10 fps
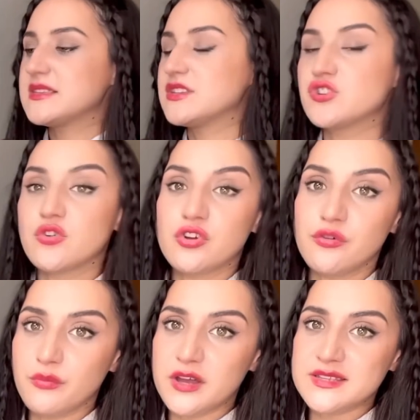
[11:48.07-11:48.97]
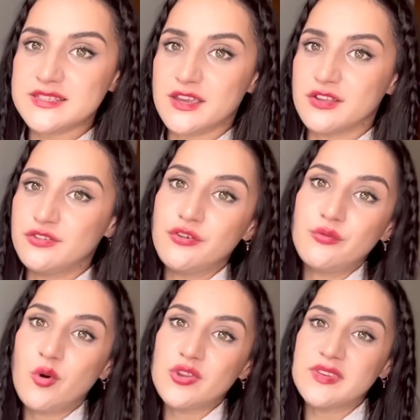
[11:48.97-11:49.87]
is Choco Musk, the
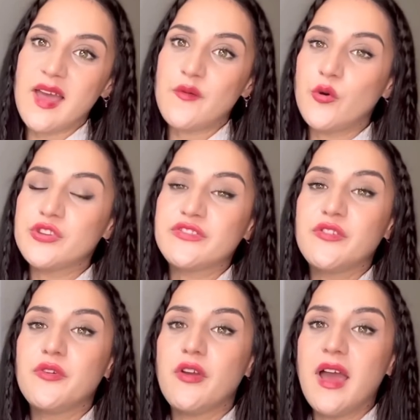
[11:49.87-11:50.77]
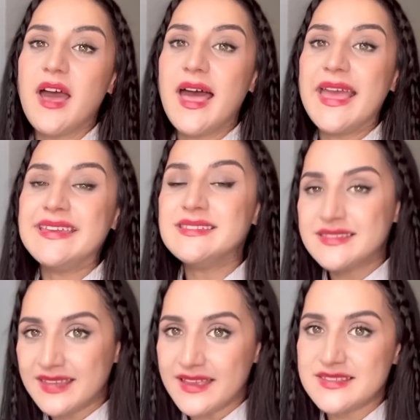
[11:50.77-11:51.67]
one that wants a
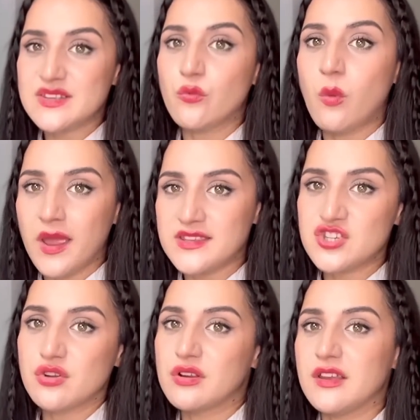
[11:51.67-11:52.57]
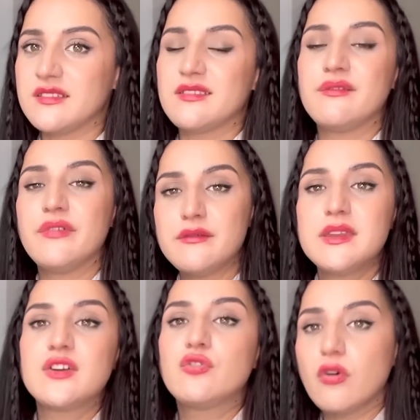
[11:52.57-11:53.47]
intense white chocolate,
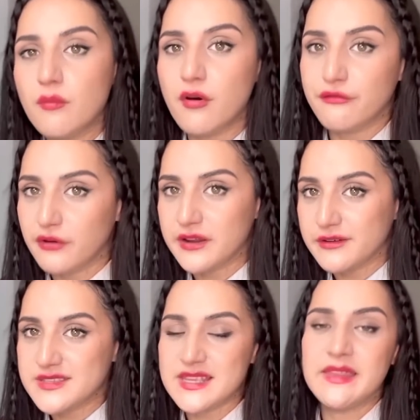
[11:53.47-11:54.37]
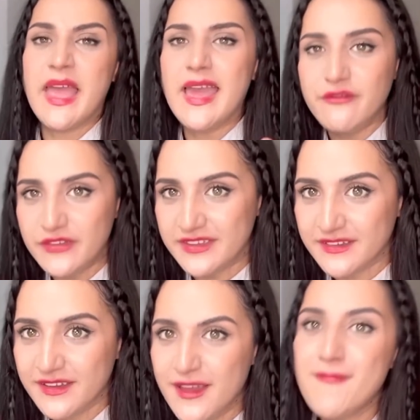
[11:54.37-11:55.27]
very gourmand fragrance, and heavy,
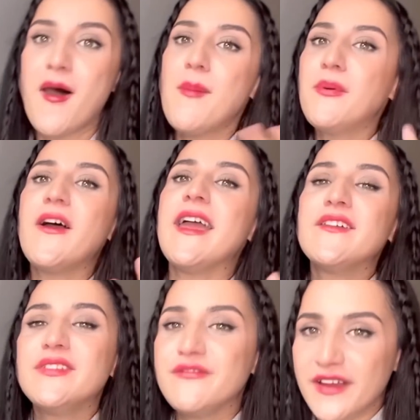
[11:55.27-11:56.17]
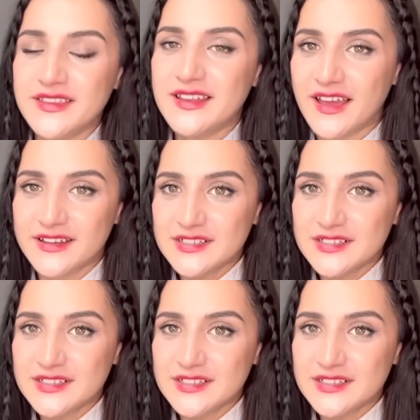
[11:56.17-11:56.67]
proper heavy vanilla.